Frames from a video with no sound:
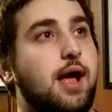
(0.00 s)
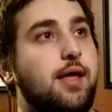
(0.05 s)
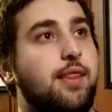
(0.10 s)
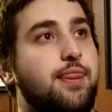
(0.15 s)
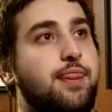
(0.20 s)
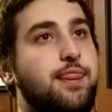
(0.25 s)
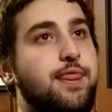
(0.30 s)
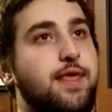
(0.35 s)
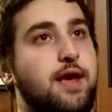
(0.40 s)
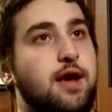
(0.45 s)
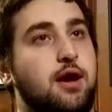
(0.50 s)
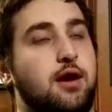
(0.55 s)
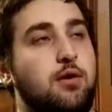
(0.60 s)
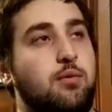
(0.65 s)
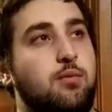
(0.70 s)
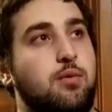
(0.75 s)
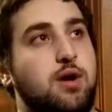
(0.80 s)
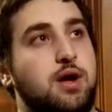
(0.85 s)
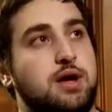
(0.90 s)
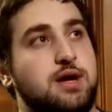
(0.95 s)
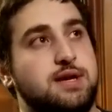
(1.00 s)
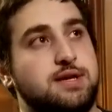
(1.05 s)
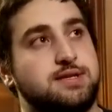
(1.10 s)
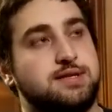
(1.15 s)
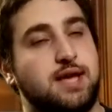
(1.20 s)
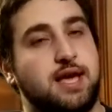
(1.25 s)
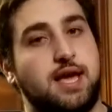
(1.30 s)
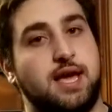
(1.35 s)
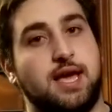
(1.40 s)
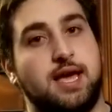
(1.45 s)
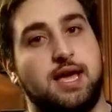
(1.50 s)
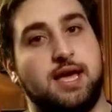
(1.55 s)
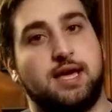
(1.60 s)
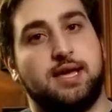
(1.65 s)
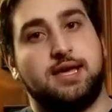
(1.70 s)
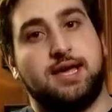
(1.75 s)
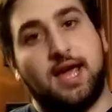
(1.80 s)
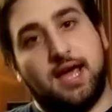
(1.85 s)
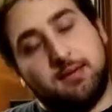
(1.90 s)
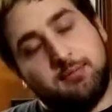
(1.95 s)
There was a
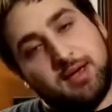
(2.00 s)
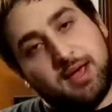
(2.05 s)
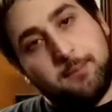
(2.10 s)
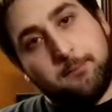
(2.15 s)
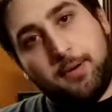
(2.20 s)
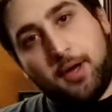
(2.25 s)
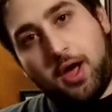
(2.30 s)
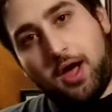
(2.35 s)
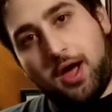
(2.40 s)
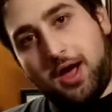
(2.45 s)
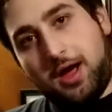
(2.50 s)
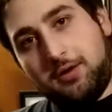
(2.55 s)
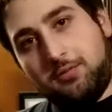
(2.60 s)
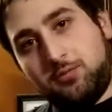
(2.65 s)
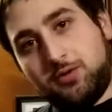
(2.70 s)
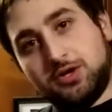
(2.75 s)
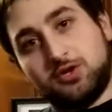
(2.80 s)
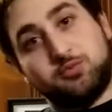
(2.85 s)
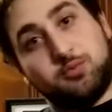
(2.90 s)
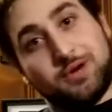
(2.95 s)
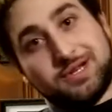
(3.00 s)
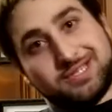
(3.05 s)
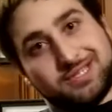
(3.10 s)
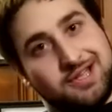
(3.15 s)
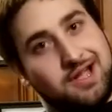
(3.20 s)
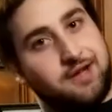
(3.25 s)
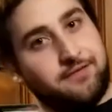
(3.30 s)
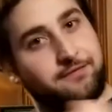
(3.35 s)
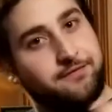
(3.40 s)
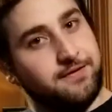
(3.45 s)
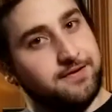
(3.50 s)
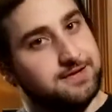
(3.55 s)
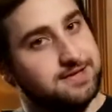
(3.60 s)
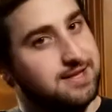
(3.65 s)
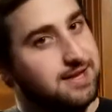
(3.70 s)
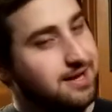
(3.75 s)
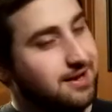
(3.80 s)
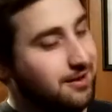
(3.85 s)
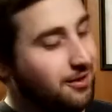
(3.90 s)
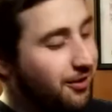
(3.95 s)
gaming pod, which was not for
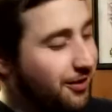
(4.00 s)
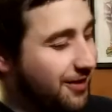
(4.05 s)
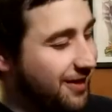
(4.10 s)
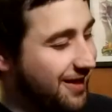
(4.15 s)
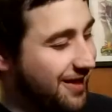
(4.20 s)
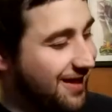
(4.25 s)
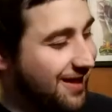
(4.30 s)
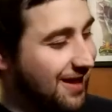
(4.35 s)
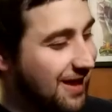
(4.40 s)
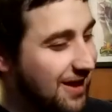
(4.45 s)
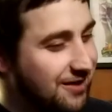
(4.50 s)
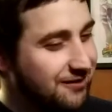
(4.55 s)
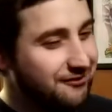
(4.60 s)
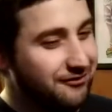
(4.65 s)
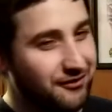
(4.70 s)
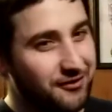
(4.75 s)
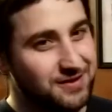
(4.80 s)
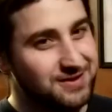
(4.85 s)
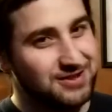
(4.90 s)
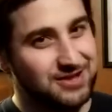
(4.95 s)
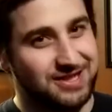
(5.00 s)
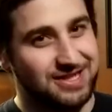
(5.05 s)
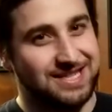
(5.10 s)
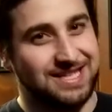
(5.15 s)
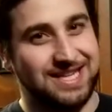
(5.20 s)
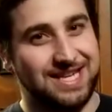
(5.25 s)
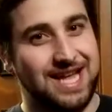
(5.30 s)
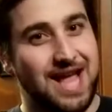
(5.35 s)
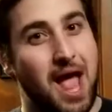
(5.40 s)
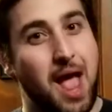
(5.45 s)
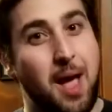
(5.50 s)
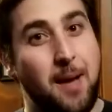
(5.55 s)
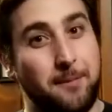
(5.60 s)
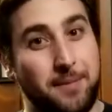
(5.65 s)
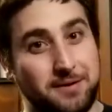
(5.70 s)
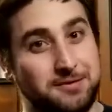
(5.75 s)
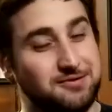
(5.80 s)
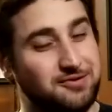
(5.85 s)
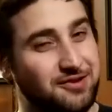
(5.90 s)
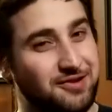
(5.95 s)
sale, unfortunately, but
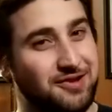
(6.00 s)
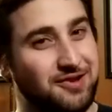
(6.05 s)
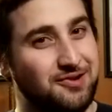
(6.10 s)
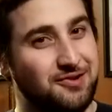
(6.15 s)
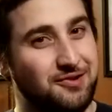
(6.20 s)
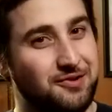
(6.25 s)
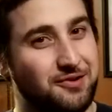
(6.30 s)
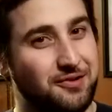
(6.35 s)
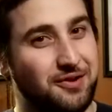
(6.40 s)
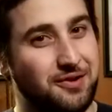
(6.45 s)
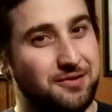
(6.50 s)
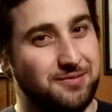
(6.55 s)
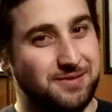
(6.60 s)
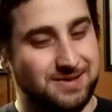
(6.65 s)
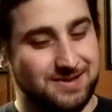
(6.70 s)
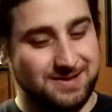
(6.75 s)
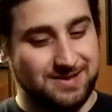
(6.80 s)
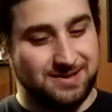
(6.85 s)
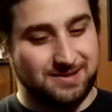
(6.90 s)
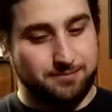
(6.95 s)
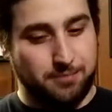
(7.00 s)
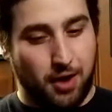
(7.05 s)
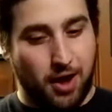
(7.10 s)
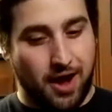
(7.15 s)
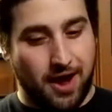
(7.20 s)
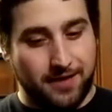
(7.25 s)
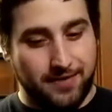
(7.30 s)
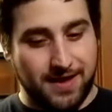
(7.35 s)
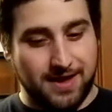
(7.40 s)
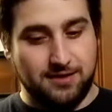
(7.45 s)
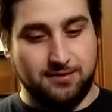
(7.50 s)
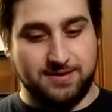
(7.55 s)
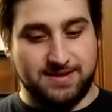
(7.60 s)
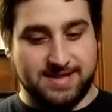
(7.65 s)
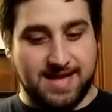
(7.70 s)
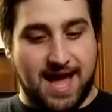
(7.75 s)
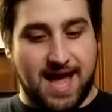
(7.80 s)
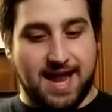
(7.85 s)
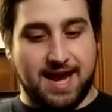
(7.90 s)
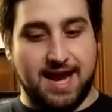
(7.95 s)
it was really cool. It was this pod that you
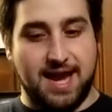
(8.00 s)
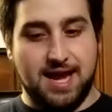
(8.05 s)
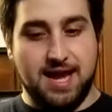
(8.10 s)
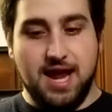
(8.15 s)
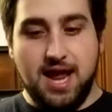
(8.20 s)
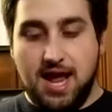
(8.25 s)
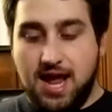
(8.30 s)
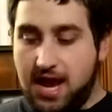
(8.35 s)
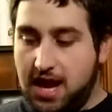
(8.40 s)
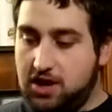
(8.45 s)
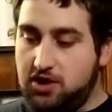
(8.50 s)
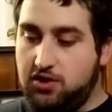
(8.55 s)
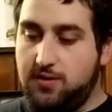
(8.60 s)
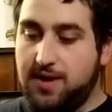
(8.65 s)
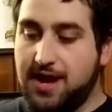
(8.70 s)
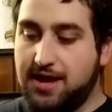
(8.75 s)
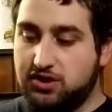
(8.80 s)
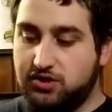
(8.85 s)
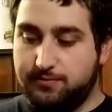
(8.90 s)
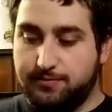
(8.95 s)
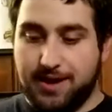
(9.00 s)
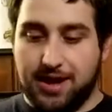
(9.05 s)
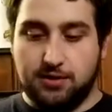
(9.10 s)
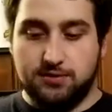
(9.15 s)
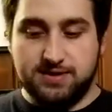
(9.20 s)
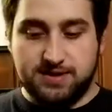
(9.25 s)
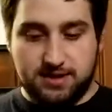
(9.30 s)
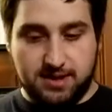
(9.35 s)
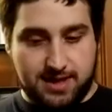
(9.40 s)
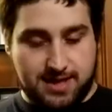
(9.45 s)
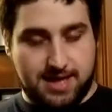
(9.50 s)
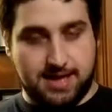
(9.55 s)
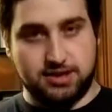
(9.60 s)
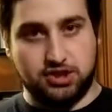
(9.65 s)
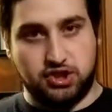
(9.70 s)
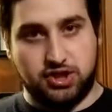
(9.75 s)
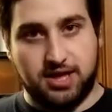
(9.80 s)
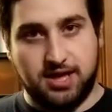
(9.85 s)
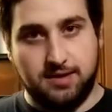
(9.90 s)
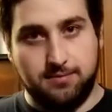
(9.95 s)
sat in, and you had your mouse, and you had
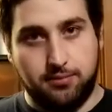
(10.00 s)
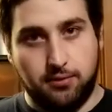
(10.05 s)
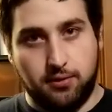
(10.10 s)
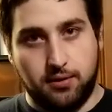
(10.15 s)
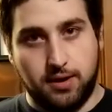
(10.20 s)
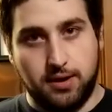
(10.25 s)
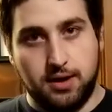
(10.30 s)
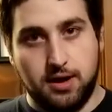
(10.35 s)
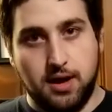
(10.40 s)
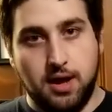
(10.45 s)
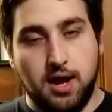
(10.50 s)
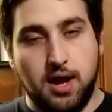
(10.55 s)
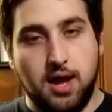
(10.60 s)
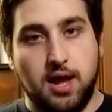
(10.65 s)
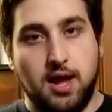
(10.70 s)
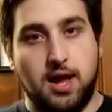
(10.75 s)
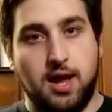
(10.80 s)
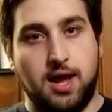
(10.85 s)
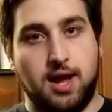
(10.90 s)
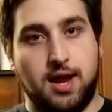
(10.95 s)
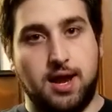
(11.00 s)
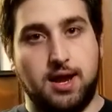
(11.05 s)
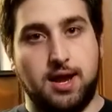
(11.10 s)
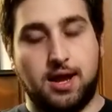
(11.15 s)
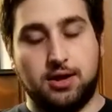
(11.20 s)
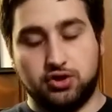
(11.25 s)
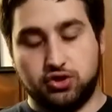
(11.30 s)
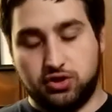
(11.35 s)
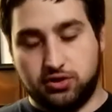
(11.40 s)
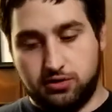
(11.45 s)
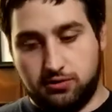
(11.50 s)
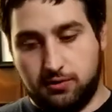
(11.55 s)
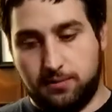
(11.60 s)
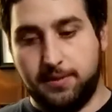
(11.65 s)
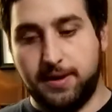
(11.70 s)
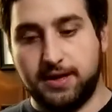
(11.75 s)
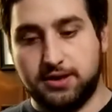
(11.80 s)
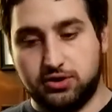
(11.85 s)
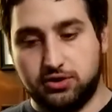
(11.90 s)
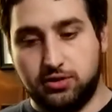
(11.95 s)
your keyboard. And I'll show you a
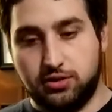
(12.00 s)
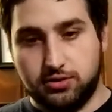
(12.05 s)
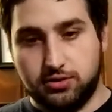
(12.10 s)
picture on the